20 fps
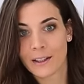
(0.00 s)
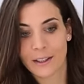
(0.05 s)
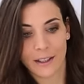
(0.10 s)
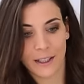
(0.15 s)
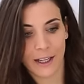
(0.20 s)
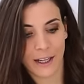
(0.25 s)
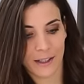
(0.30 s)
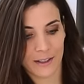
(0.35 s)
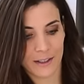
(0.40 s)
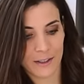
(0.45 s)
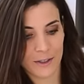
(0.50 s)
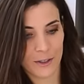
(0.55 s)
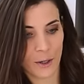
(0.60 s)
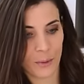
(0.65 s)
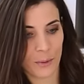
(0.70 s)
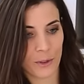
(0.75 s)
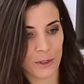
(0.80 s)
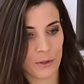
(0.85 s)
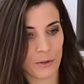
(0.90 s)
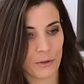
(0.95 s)
Yeah,
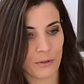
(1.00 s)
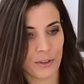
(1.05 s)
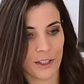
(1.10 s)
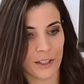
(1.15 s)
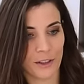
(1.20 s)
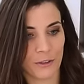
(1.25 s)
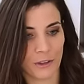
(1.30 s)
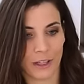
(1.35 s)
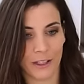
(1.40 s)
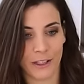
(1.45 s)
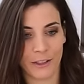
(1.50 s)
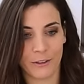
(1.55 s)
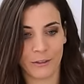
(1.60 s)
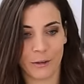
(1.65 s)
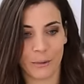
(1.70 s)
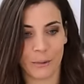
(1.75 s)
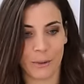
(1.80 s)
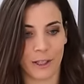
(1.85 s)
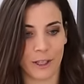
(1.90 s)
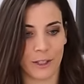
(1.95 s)
so it's already ready
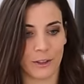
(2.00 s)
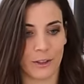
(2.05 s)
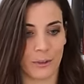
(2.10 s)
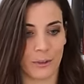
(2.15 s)
for when I